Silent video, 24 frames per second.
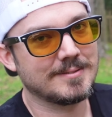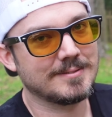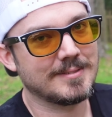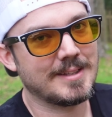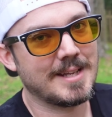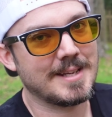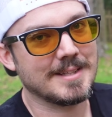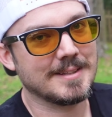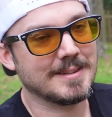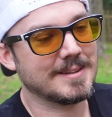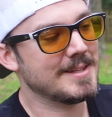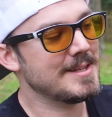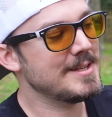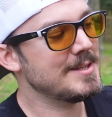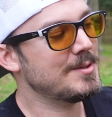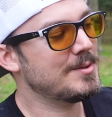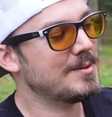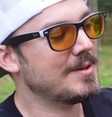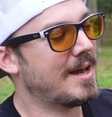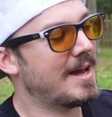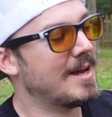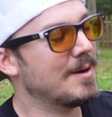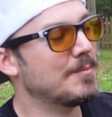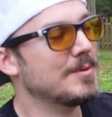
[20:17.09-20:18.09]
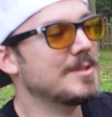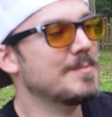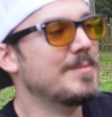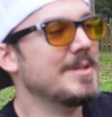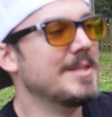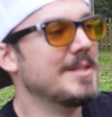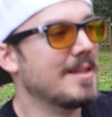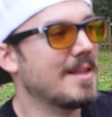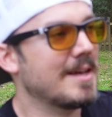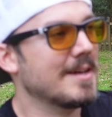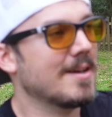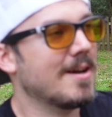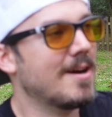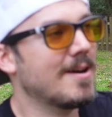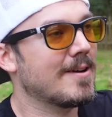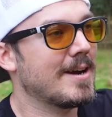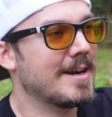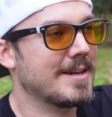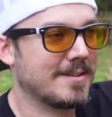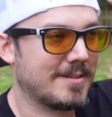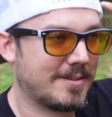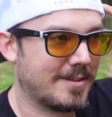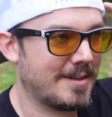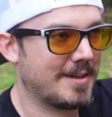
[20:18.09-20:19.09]
Like this, I would be like, all
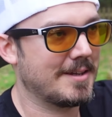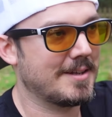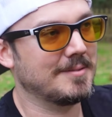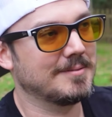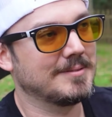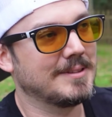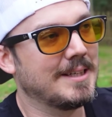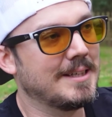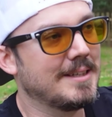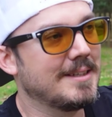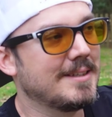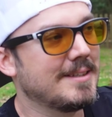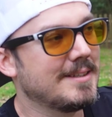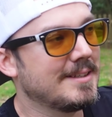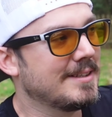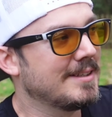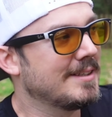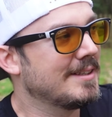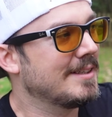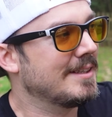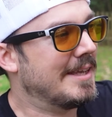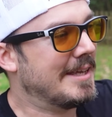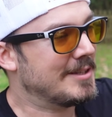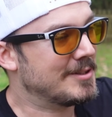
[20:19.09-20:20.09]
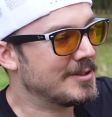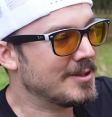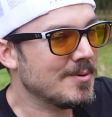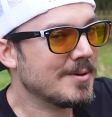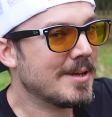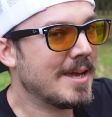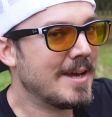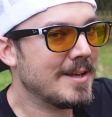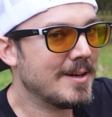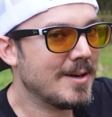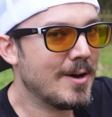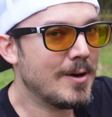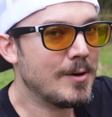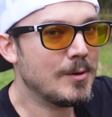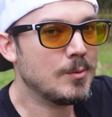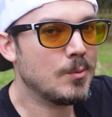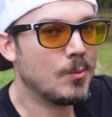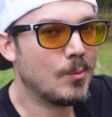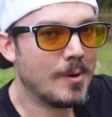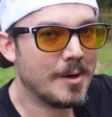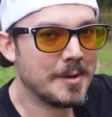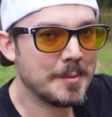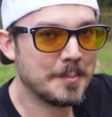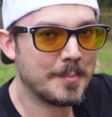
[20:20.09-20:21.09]
right, Clay, it's okay to own
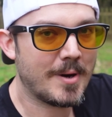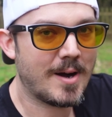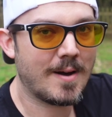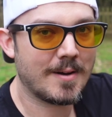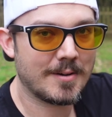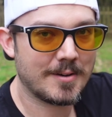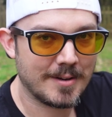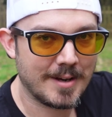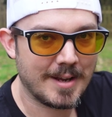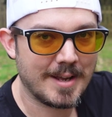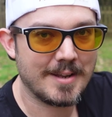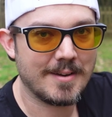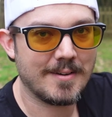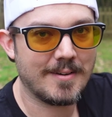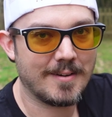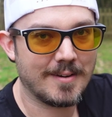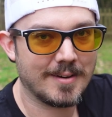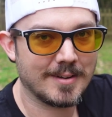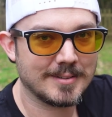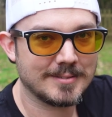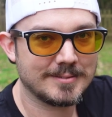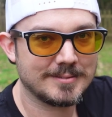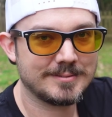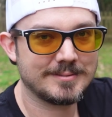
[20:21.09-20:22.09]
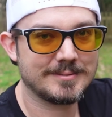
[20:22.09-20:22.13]
one modern AR.